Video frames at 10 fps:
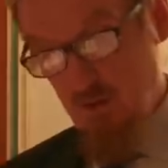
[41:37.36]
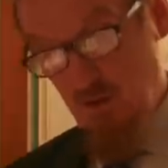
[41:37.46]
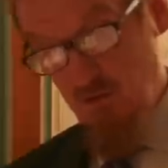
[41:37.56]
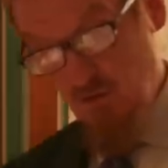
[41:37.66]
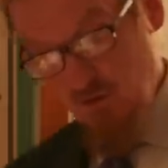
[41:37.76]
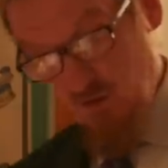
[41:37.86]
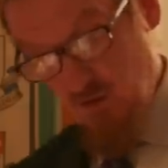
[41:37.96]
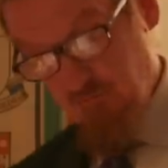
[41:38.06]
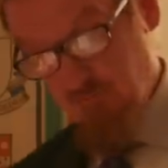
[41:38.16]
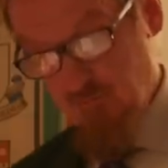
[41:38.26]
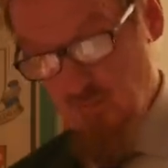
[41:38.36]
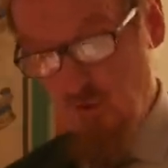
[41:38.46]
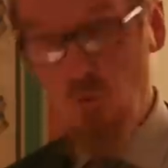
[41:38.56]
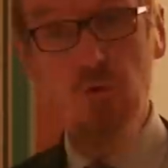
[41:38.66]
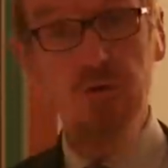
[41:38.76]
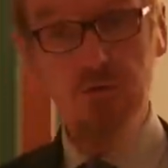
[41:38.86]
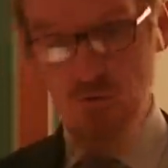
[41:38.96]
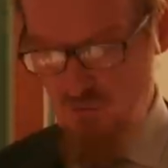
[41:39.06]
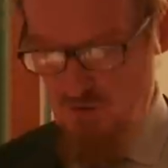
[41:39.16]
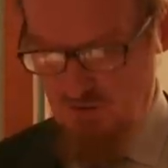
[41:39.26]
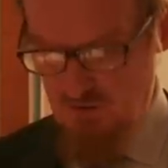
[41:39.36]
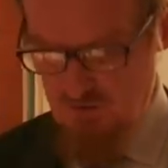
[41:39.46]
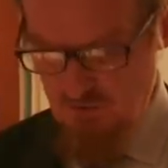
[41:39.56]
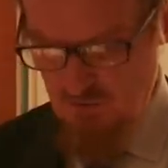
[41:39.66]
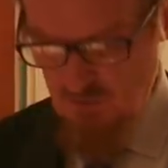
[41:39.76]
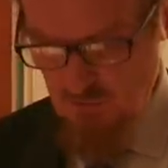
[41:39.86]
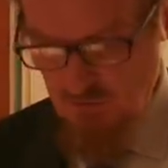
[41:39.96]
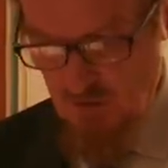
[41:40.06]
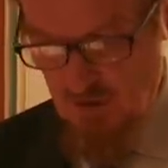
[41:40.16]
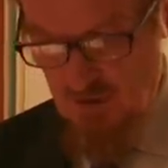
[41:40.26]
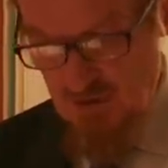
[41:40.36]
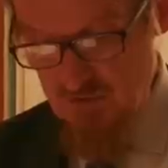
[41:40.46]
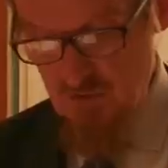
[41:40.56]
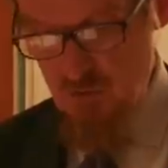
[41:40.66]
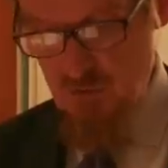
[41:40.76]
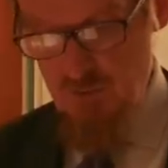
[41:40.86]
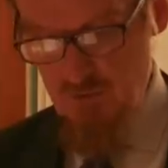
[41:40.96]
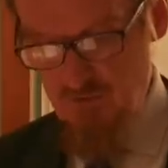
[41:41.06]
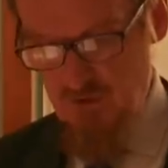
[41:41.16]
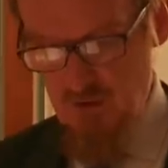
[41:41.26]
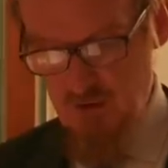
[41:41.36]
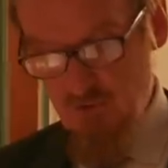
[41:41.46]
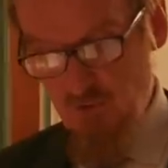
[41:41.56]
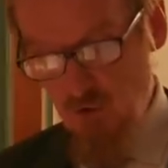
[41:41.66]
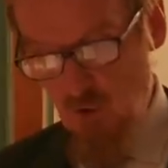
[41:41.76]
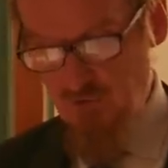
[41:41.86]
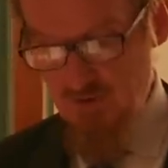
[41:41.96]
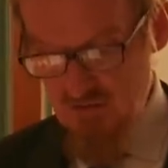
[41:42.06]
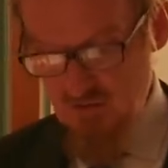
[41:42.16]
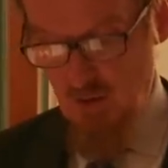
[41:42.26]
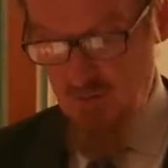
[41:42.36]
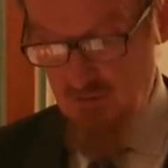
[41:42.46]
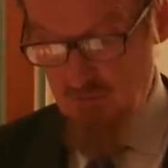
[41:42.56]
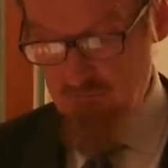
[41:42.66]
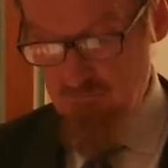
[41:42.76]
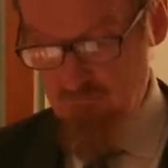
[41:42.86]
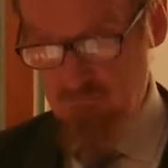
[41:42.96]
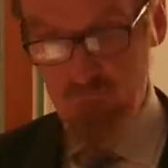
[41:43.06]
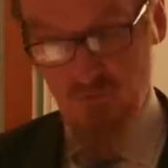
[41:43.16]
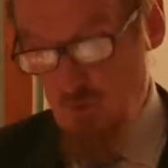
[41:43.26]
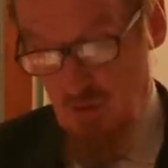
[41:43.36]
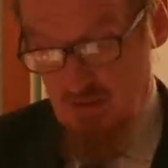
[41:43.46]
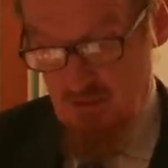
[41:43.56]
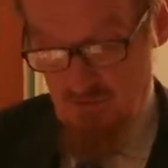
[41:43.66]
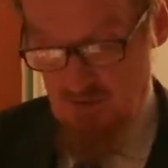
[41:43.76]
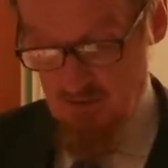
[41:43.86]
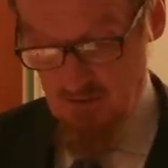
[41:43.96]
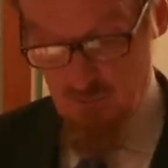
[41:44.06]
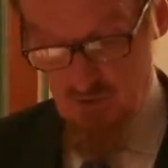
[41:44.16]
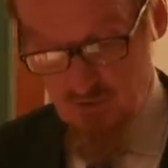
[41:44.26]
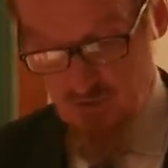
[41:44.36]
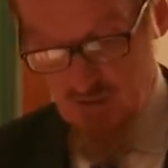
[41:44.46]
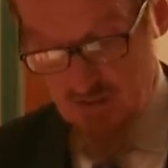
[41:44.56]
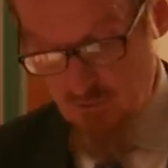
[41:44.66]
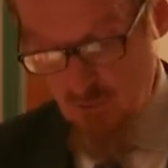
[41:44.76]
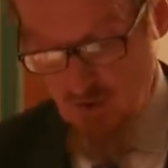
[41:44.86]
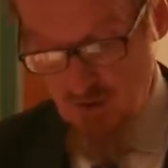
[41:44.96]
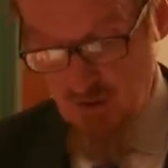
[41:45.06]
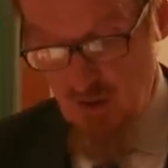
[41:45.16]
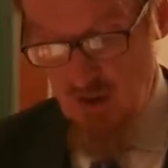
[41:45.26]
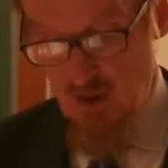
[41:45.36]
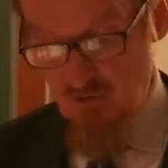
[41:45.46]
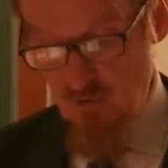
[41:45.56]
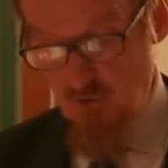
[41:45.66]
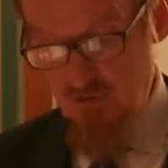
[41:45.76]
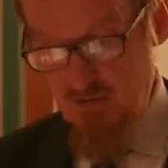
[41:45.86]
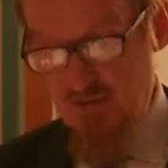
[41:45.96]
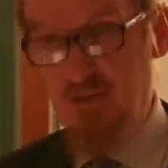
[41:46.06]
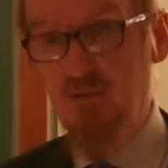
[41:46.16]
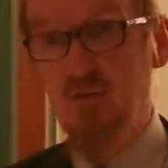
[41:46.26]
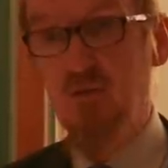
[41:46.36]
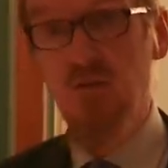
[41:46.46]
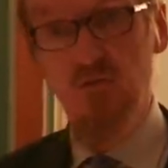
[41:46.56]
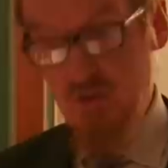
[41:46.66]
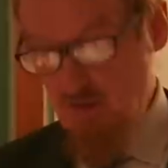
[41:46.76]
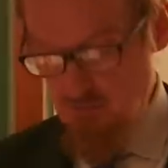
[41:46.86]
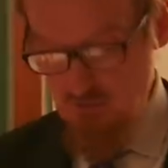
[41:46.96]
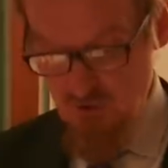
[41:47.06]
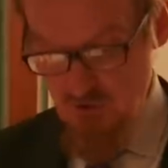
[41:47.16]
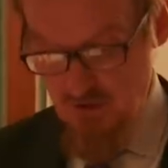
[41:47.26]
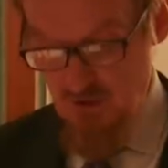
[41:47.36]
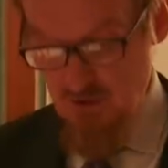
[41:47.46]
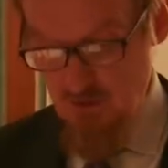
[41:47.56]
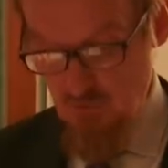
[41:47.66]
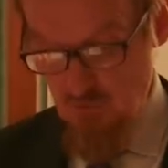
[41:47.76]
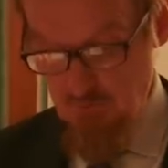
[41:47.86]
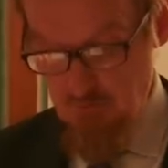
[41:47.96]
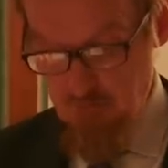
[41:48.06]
Yet Turkey, according to the regnant discourse, is in the grip of a kind of soft Islamism, despite the fact that President Erdogan has not enacted a single Sharia law.